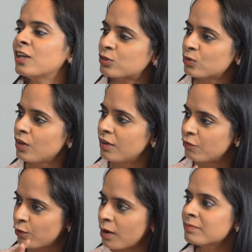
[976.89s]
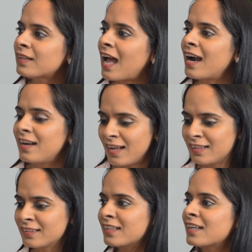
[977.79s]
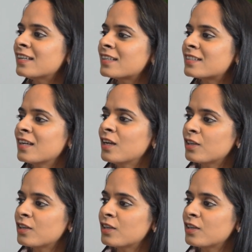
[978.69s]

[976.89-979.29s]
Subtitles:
So from that and this,